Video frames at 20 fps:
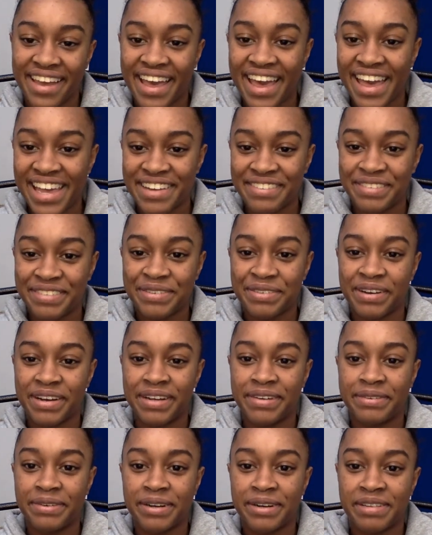Hey
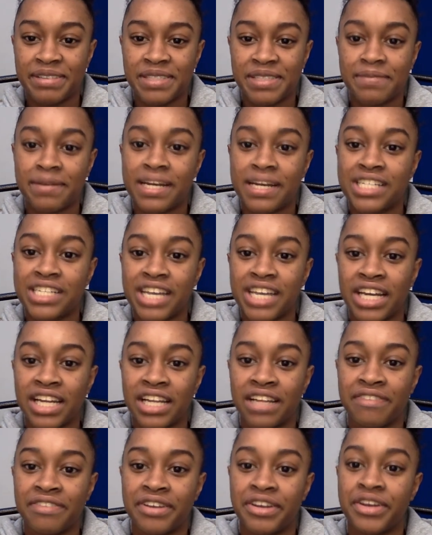everyone, welcome to my channel
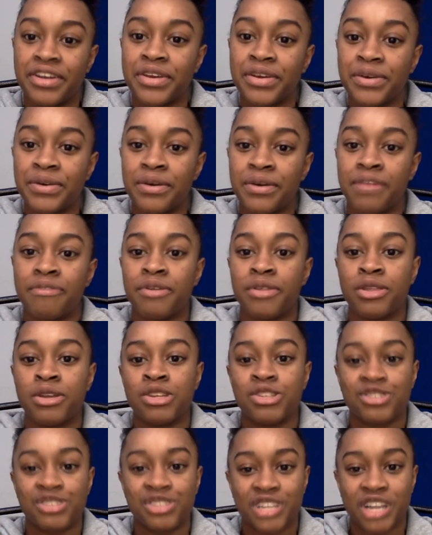if you're new, and for
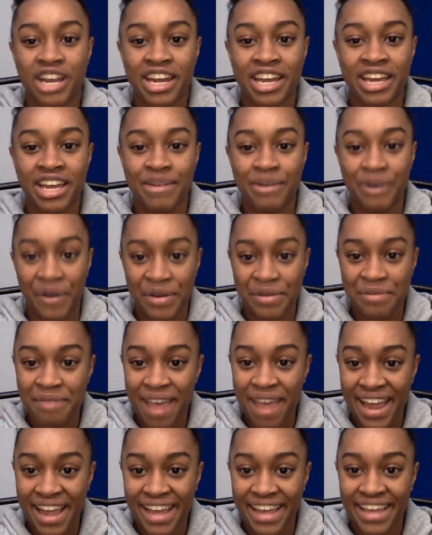those returning, welcome
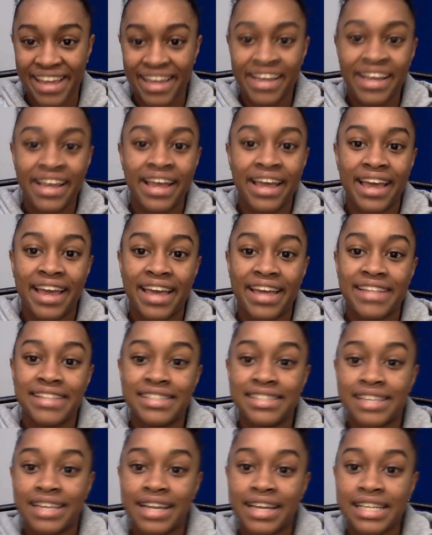back. In
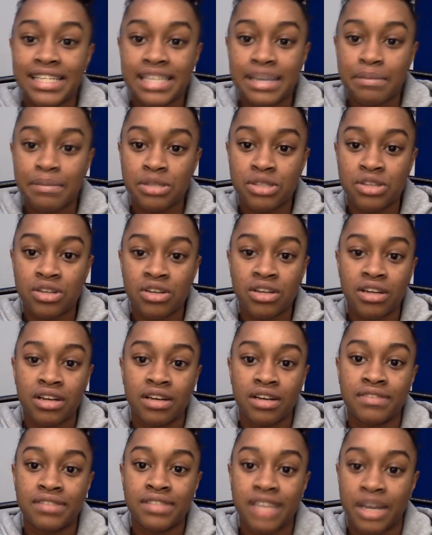today's episode
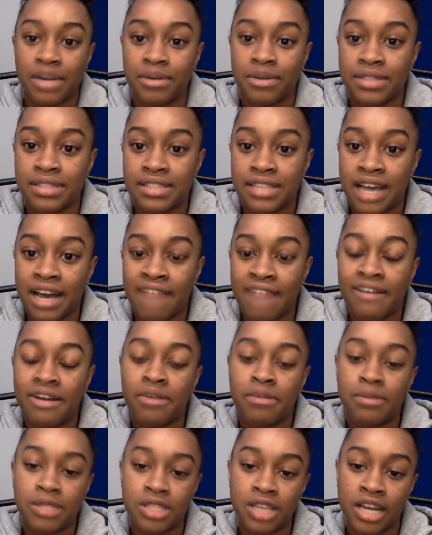of Psych with Zav, I
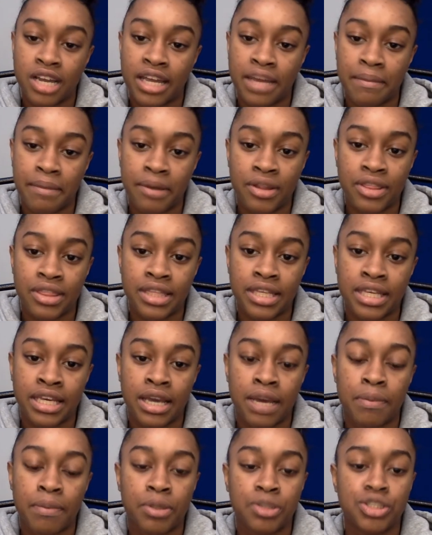will be talking about the
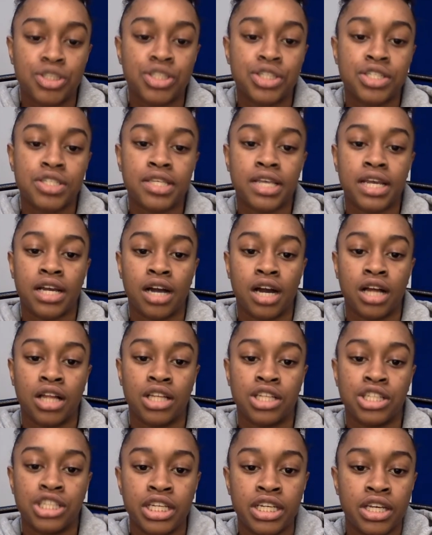approaches to
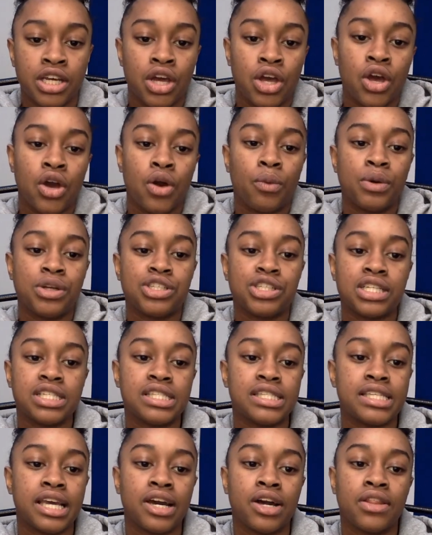psychology, which
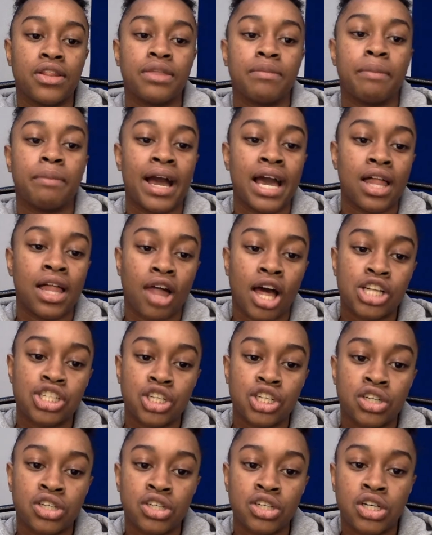entailed the
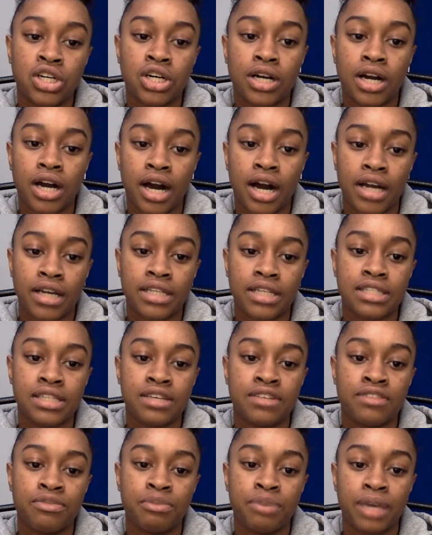biological,
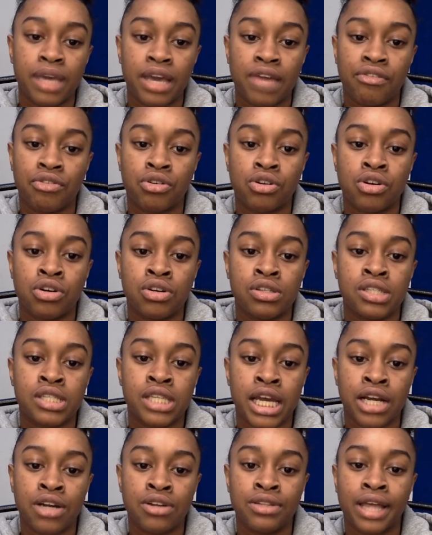cognitive, behavioral,
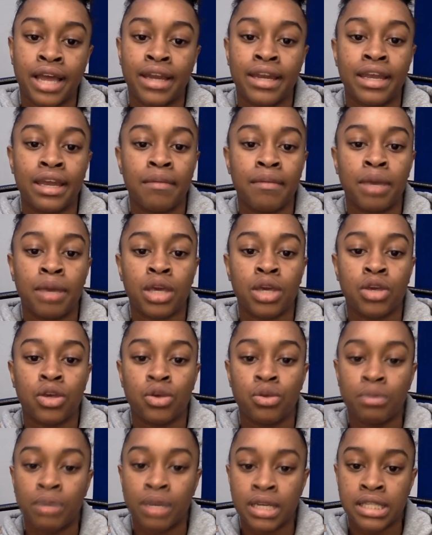psychodynamic,
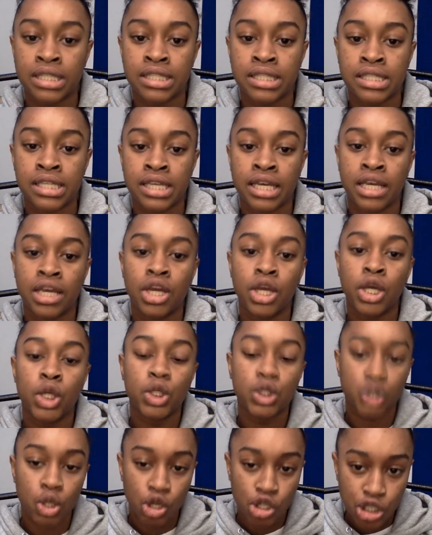humanistic,
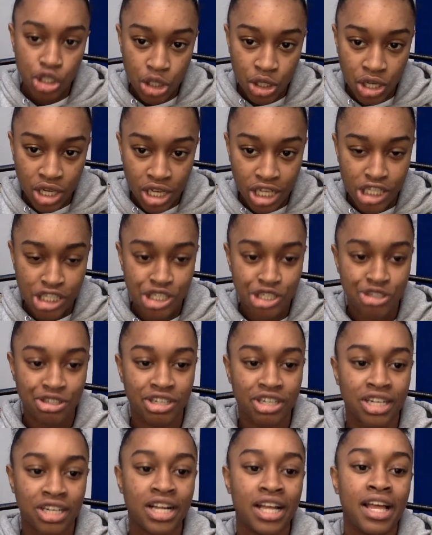
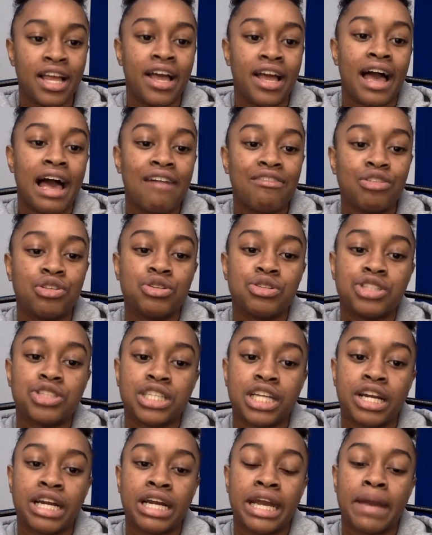socio-cultural,
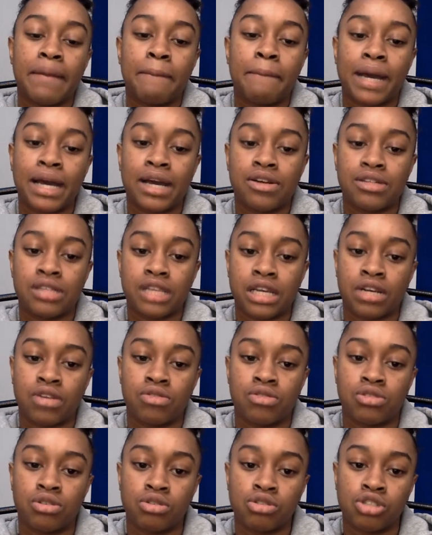evolutionary, and
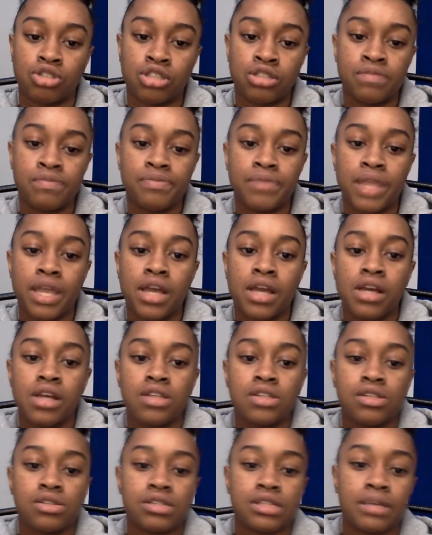biopsychosocial.
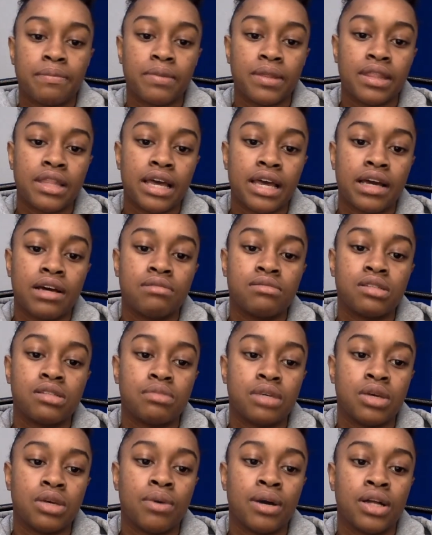So something that helped
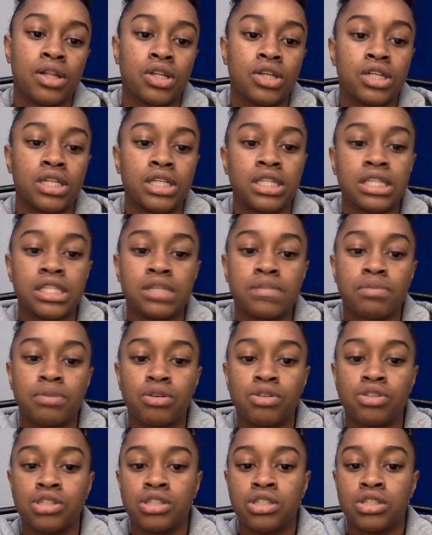me while learning these
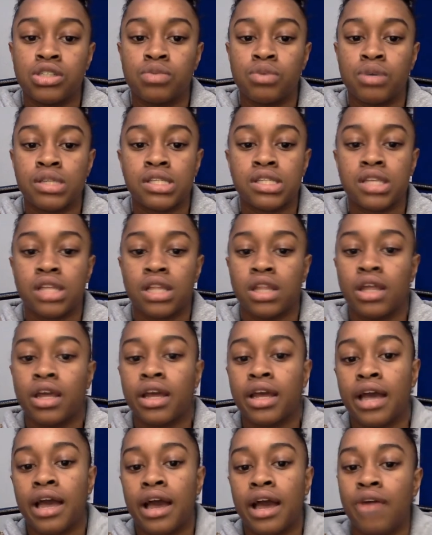approaches was to look
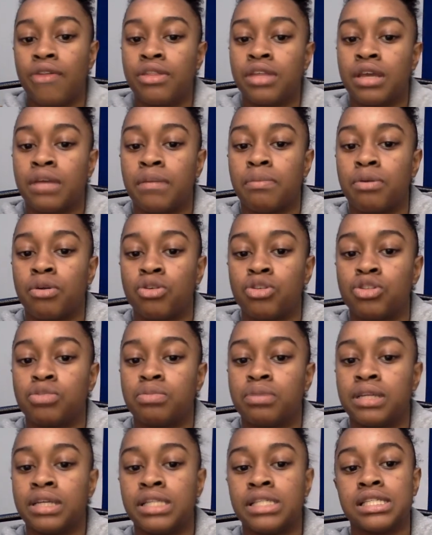at how the approach
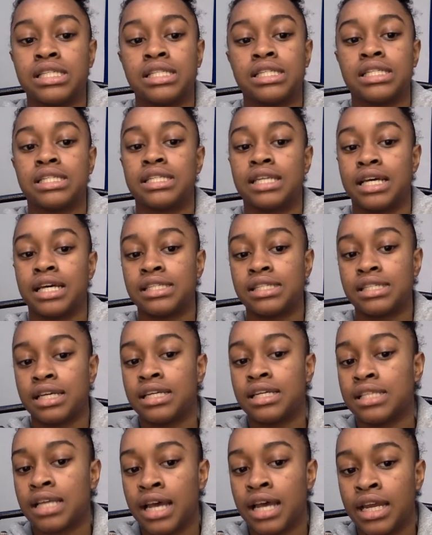plays into test
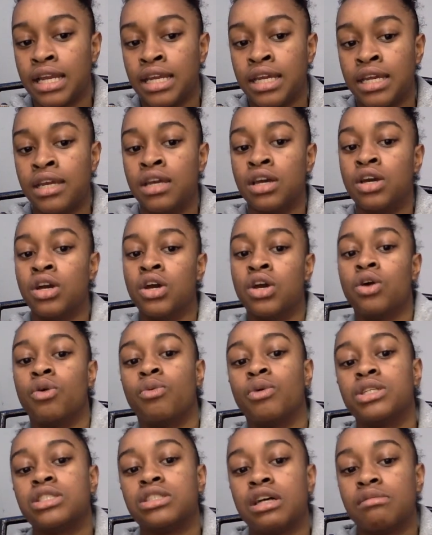anxiety,
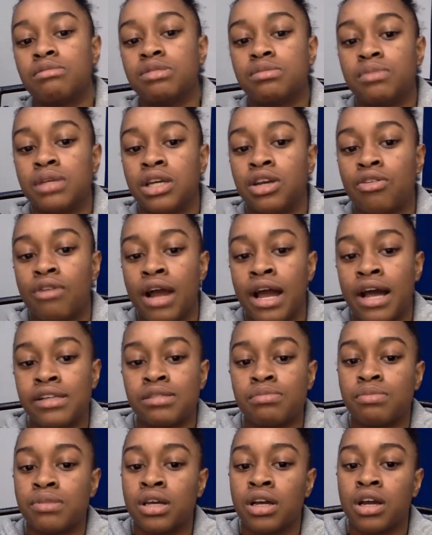which helped me
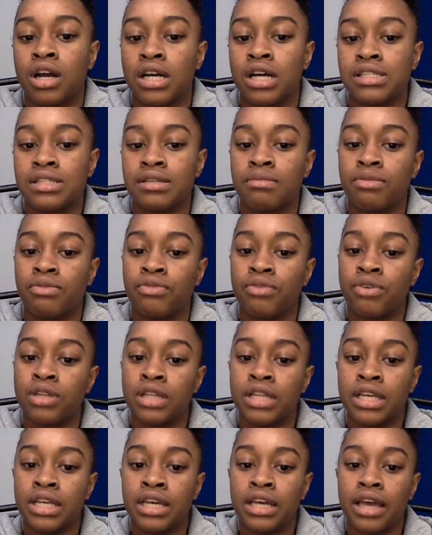grasp the concepts
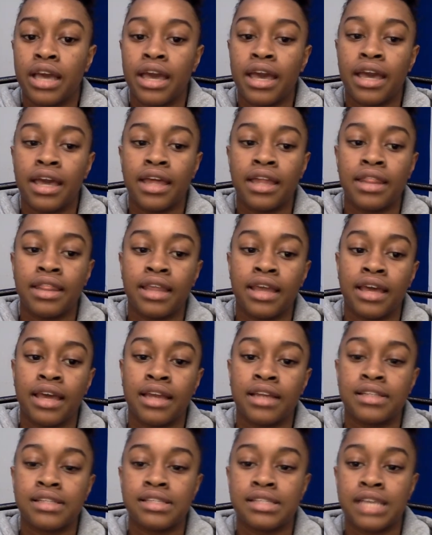fully and
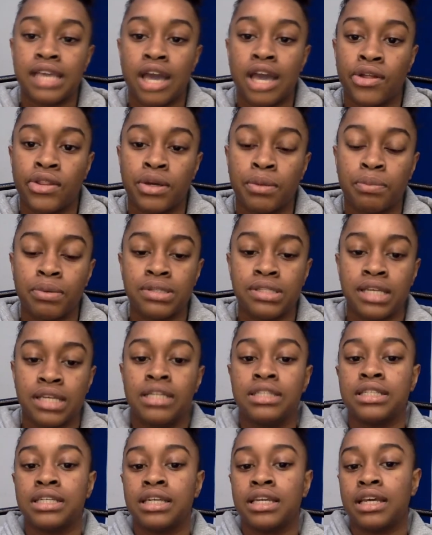then see how they're
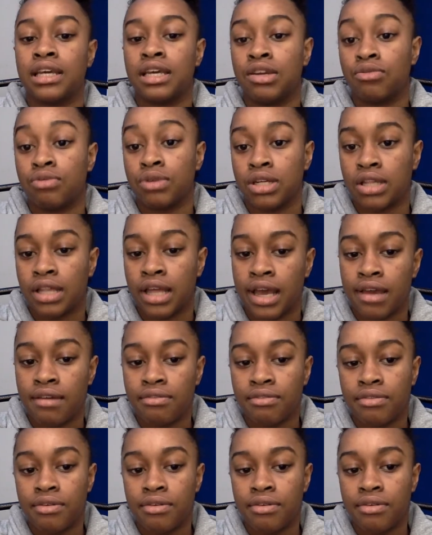presented in real life.